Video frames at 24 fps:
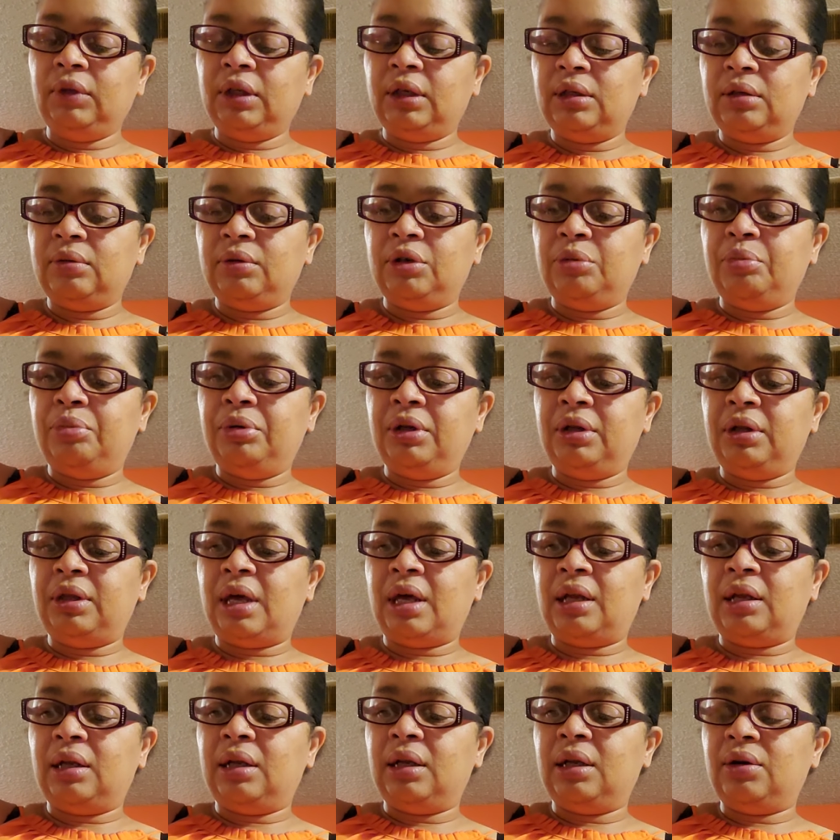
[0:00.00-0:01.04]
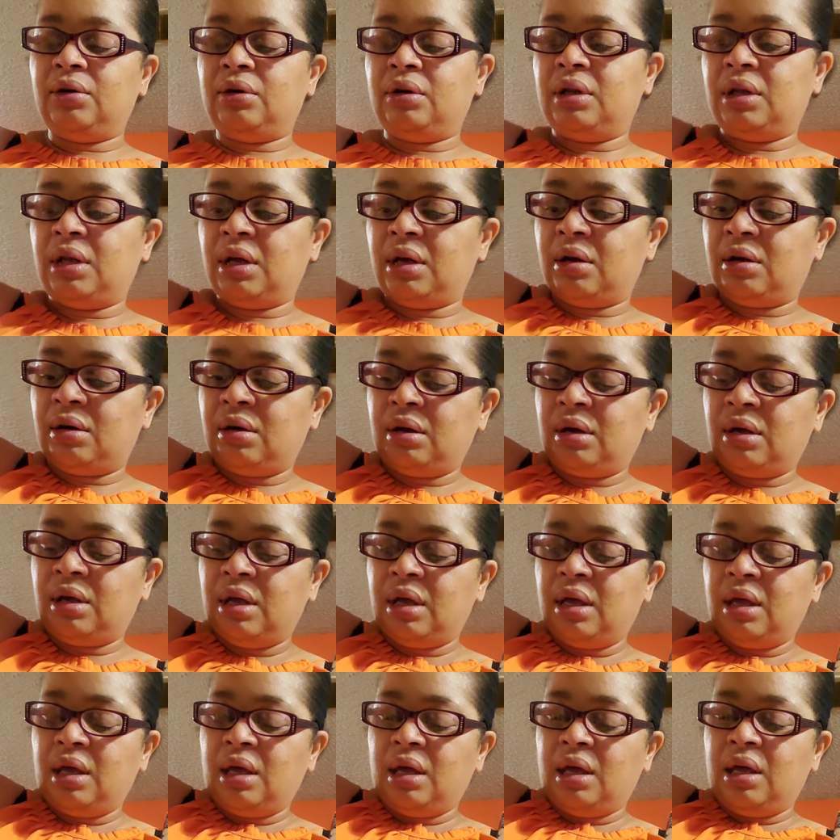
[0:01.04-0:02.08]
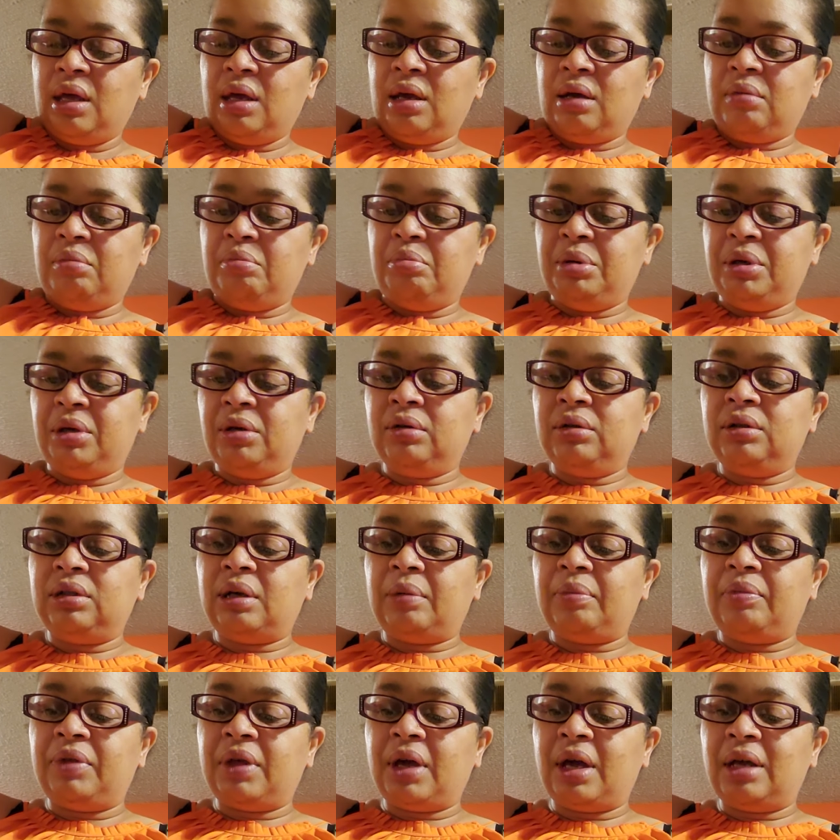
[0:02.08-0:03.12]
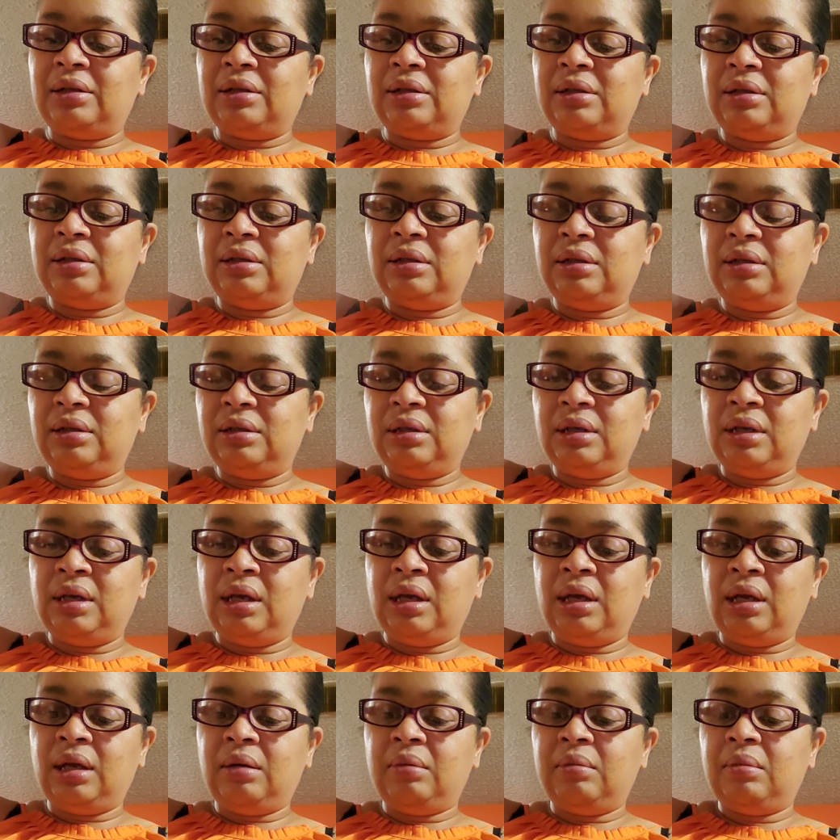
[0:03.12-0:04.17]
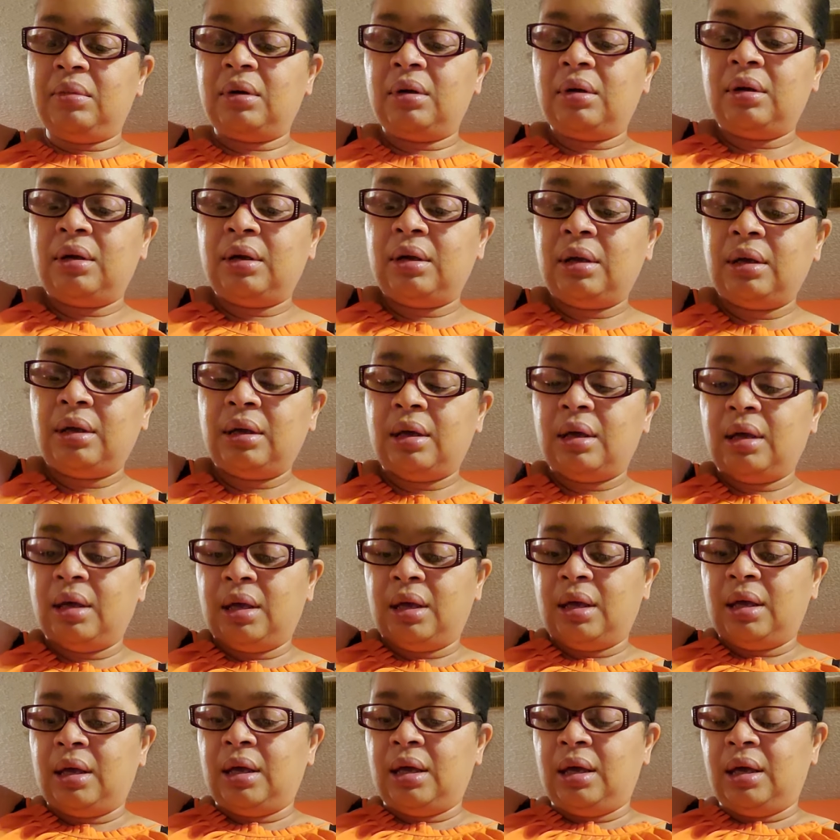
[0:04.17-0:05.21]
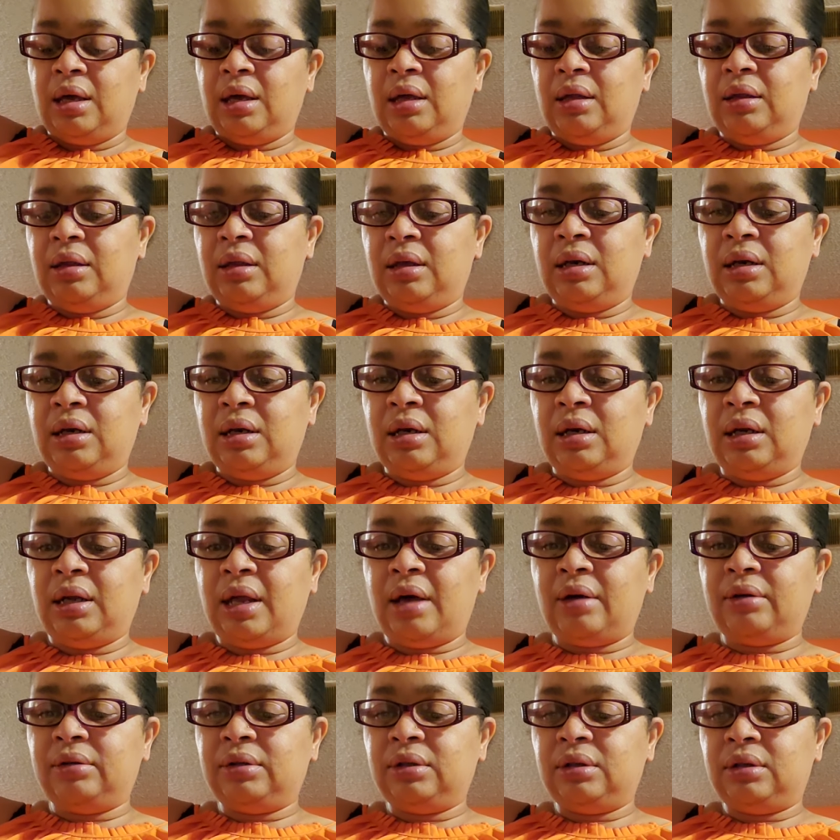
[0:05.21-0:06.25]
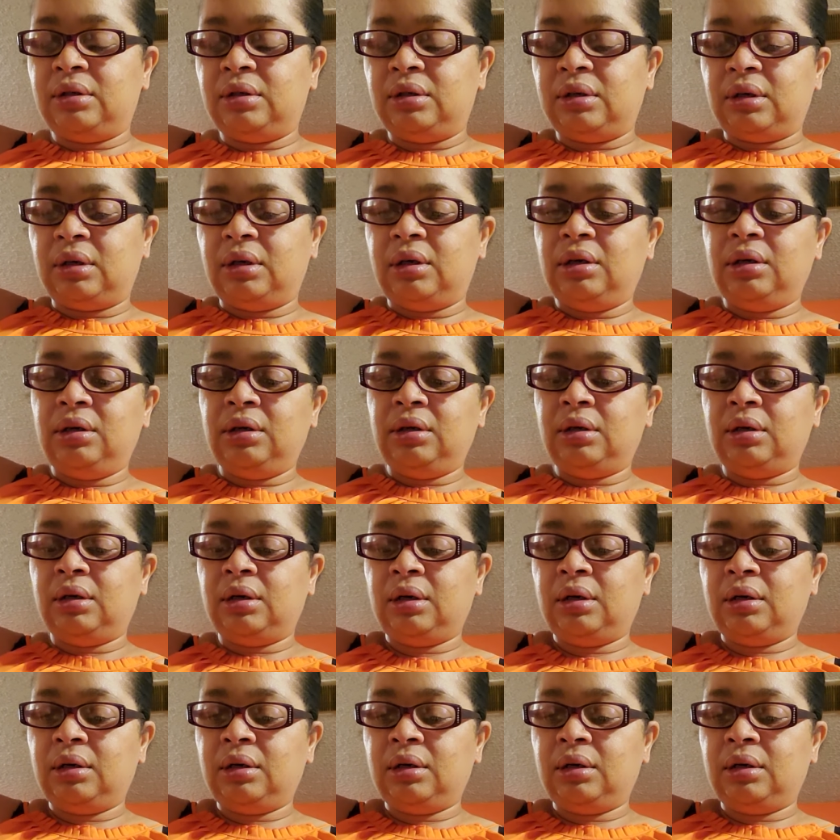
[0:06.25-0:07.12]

So when you put that lid on there, it builds up that steam, and then it allows it to cook.